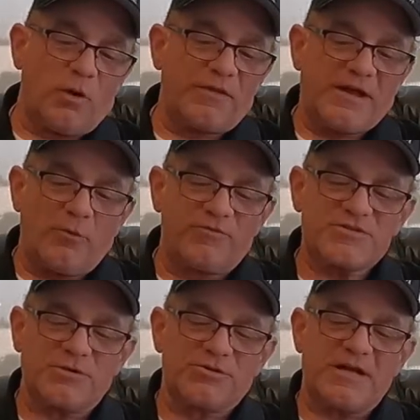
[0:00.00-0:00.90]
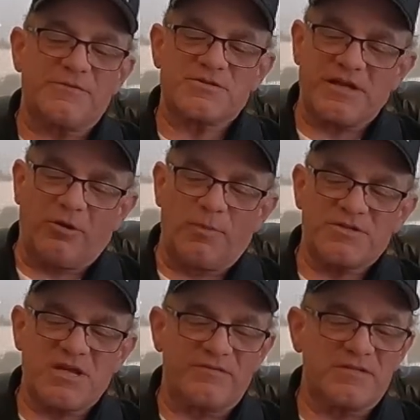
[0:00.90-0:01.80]
the one that helped facilitate the sale of
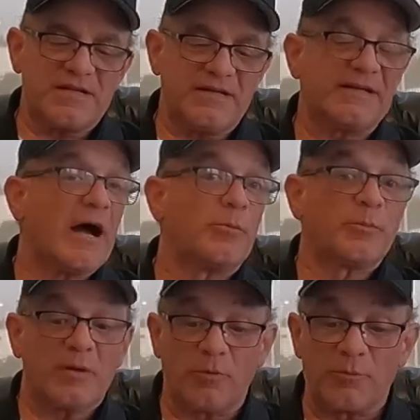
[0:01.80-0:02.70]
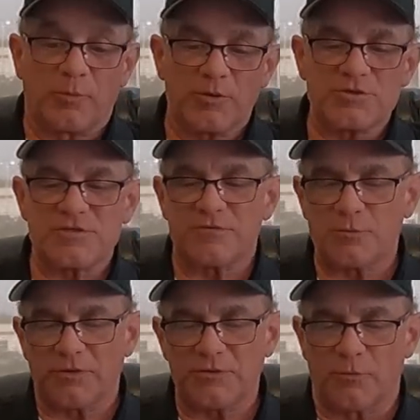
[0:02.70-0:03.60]
my seventeen and helping me with the purchase of a
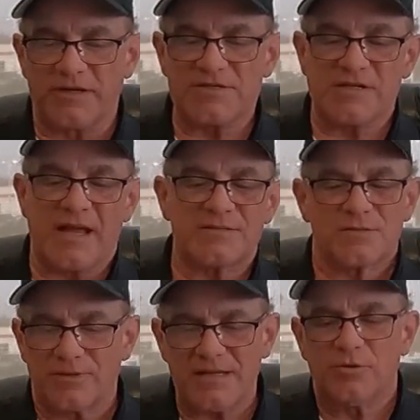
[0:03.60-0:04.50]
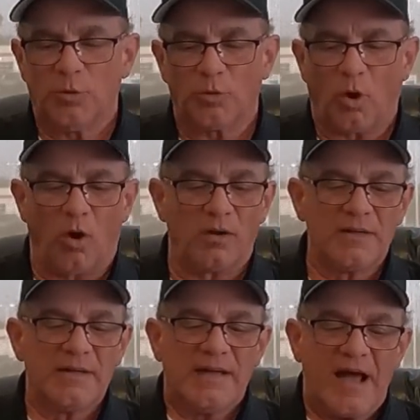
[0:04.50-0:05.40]
twenty twenty C eight, so he knew it all.
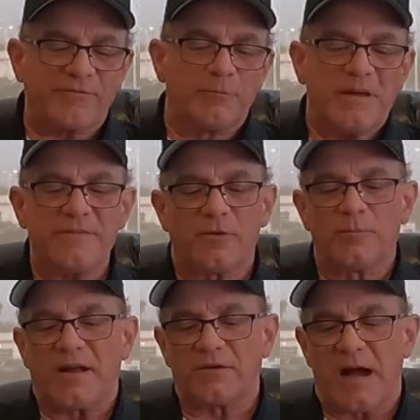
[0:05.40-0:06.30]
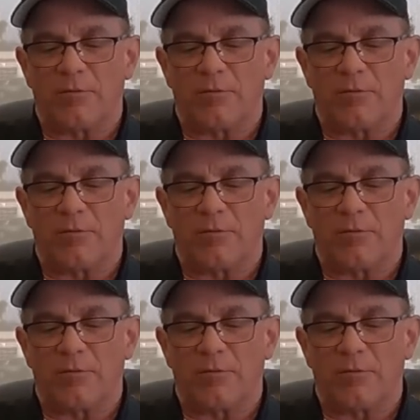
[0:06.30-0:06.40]
After being there about an